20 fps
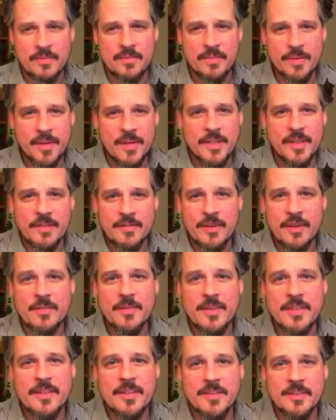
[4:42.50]
pretty severe
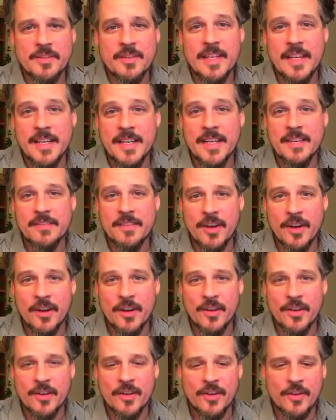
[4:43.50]
misunderstanding of the
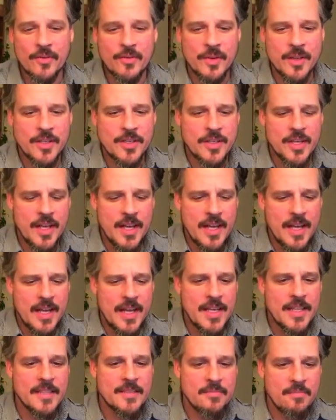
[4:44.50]
article, which
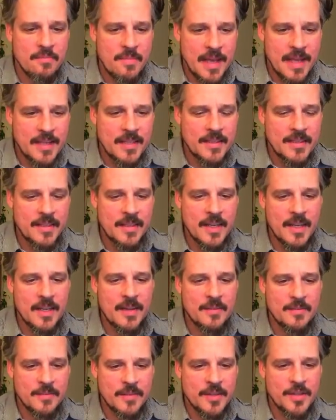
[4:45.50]
is meant
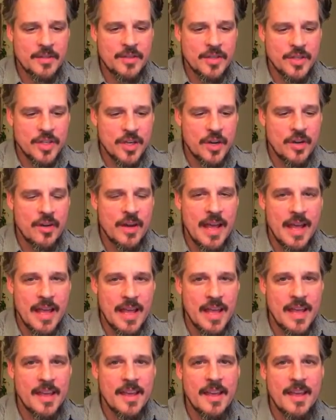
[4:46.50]
to show,
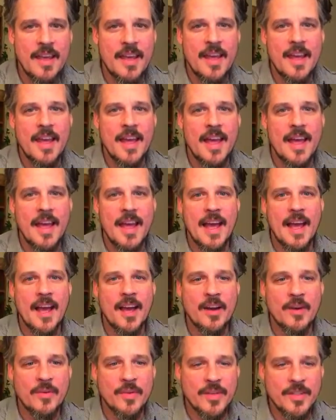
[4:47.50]
hey,
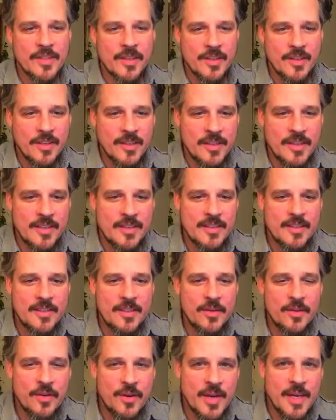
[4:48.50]
how do we start
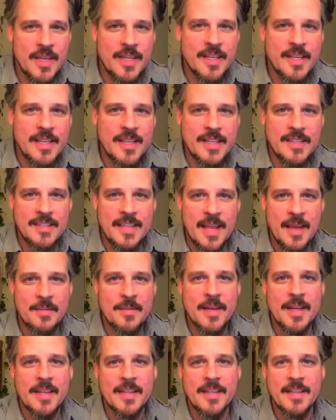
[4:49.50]
critically
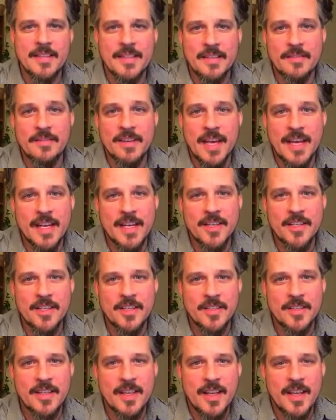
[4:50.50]
examining these
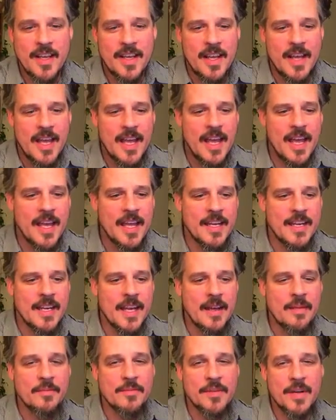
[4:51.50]
advantages and
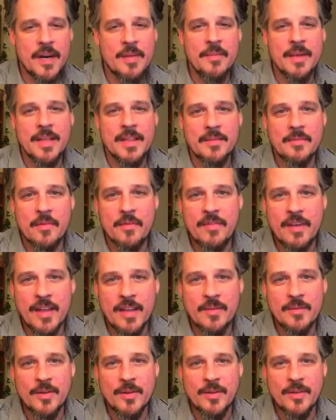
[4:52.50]
try to make them
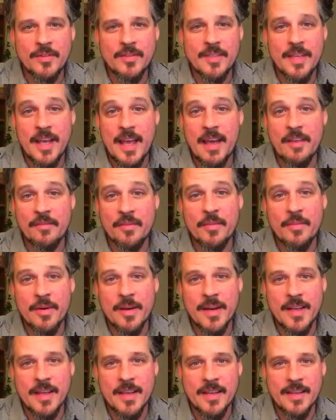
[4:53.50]
available to
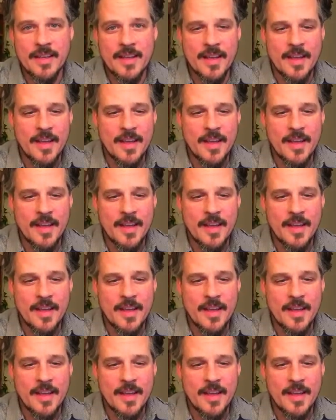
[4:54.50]
everybody